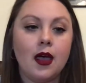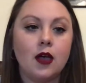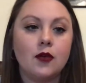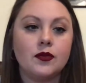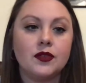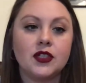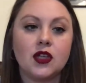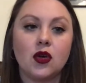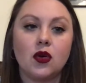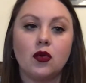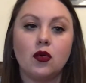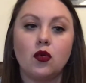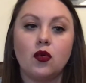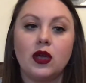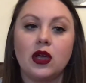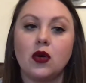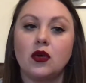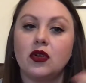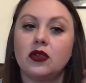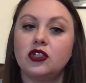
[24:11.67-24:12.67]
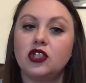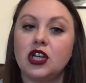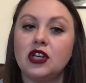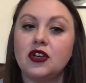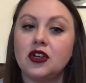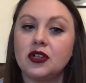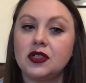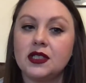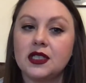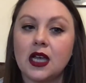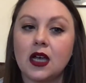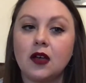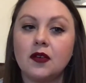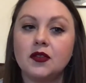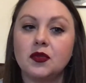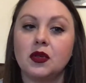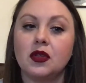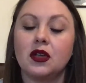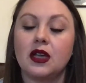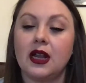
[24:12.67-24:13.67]
So we go to gendered
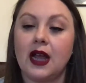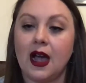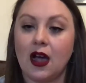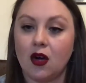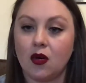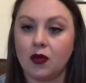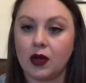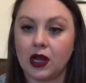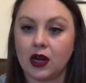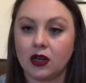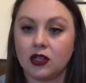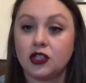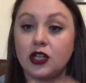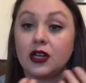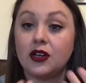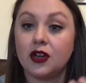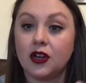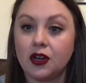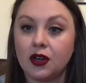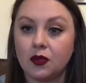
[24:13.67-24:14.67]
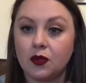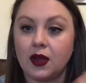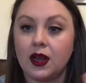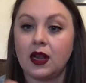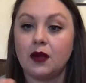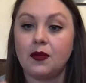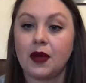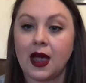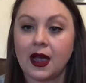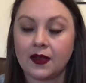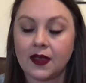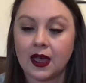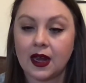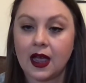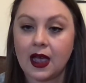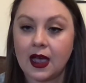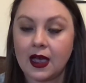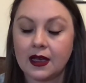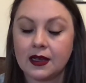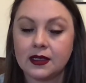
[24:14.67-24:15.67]
selves. We look at how we are gendered and what impact that
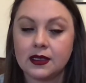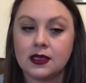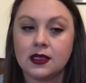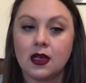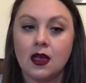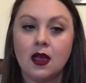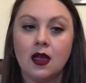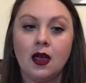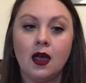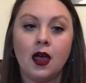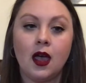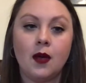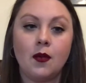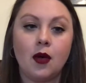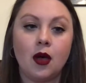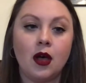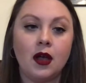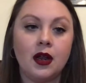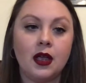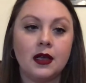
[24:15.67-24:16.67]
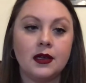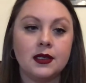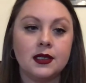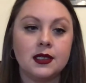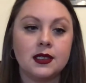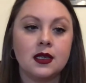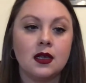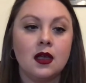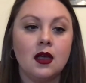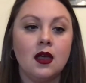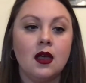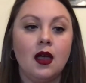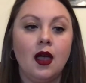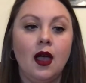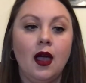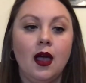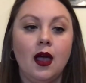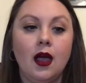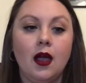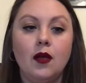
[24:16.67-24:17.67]
has on us.
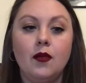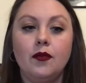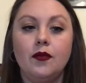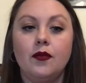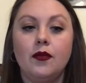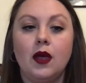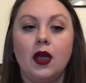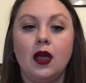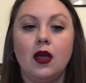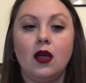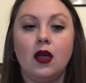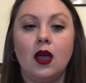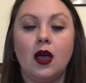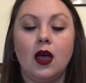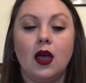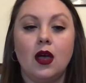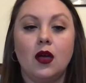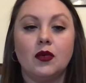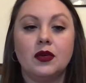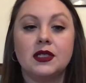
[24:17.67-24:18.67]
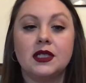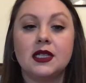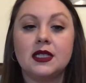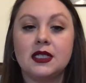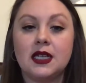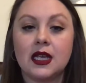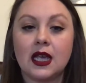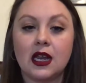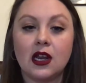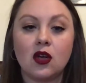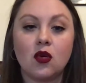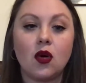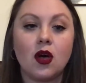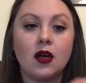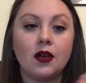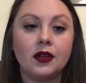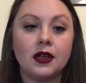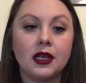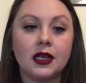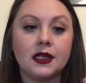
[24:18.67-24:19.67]
Resisting
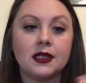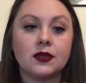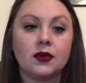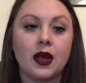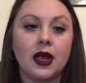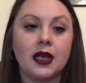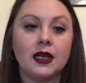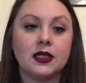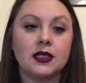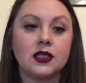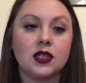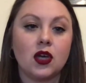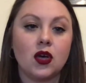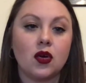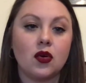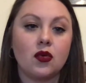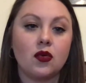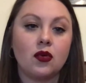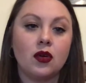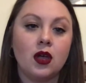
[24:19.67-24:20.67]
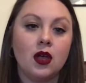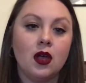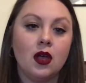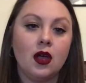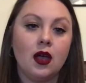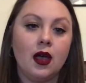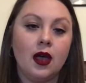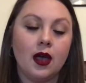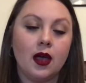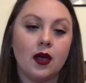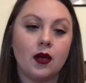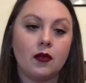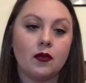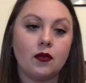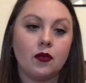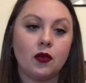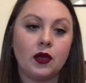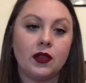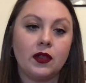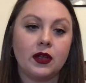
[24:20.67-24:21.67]
inequalities, right? So
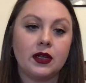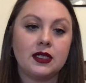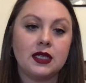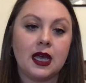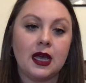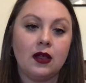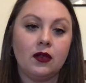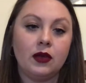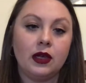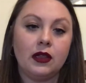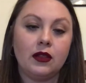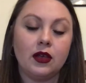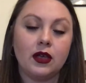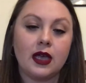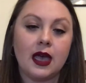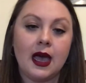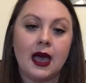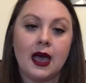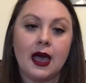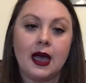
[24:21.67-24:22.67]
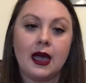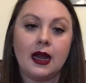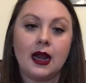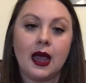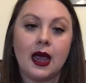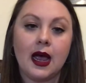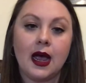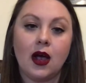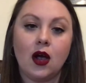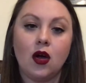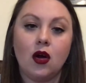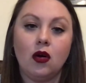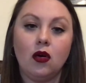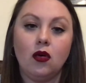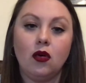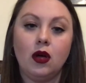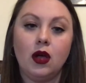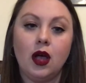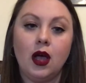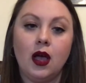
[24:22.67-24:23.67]
we look at
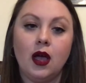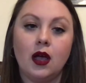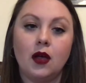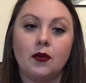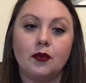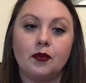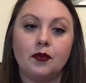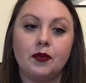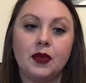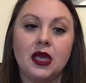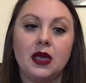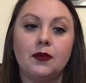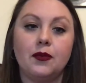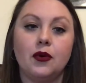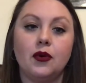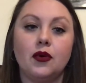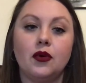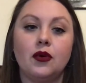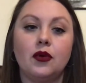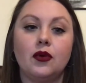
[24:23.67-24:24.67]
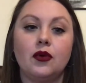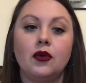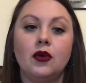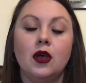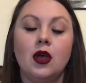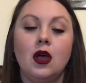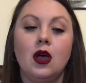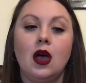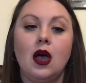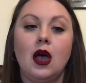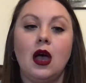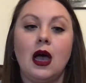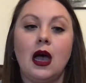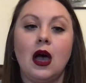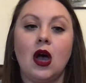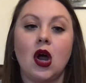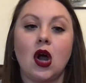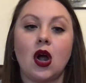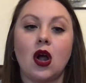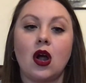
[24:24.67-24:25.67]
how people
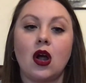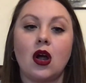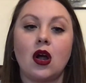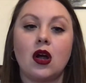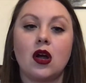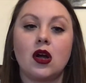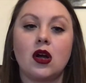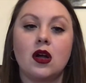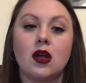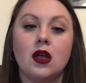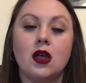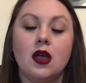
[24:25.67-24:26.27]
are